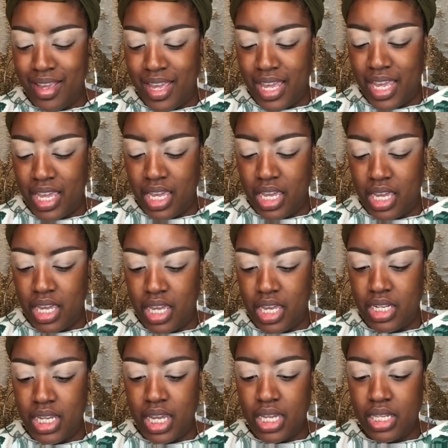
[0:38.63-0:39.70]

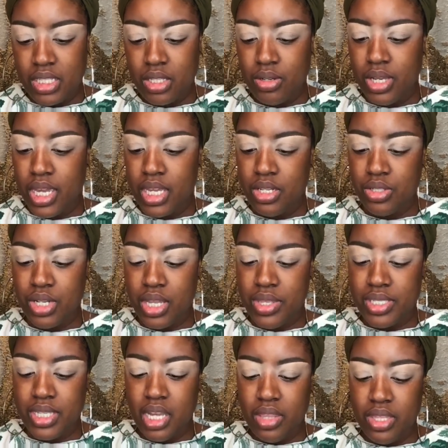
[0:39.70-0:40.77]
And yeah, let's go ahead and try
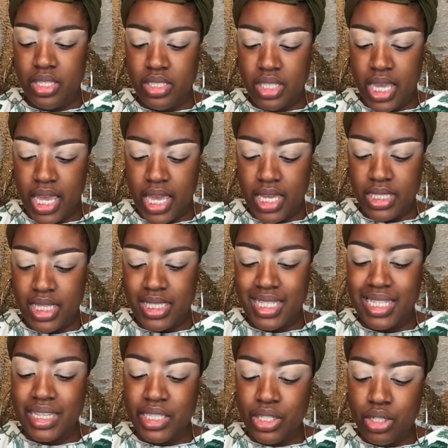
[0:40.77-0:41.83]
this. Now this
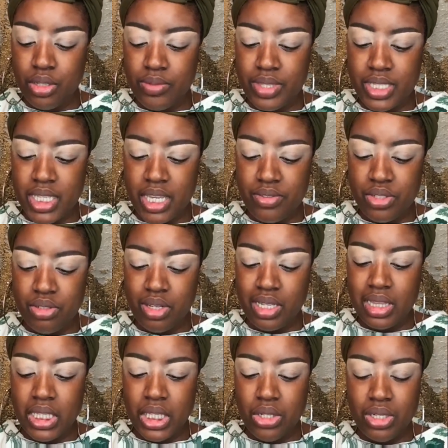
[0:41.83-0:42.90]
gives you a
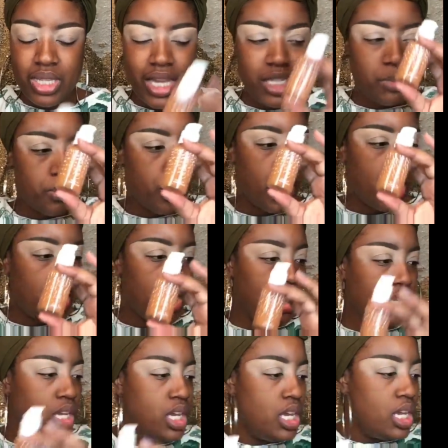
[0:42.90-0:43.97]
little less
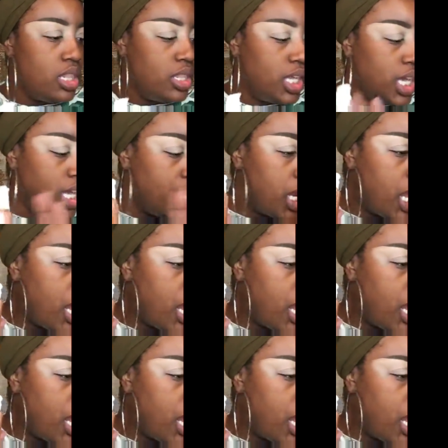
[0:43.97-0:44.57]
product than